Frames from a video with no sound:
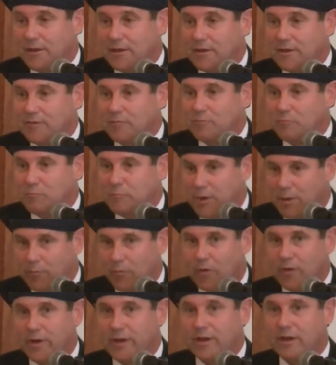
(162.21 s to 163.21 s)
in
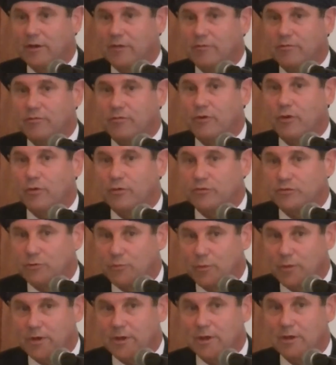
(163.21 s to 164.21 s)
memory of
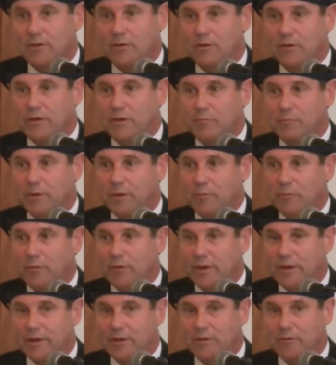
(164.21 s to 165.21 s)
those who were killed, in
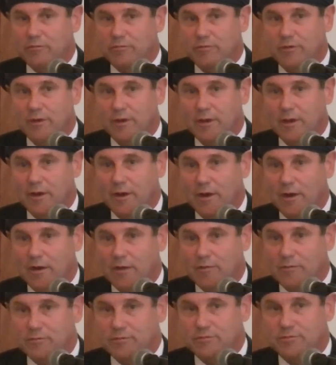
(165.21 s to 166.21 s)
memory
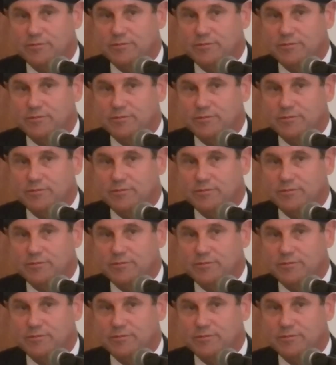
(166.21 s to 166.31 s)
of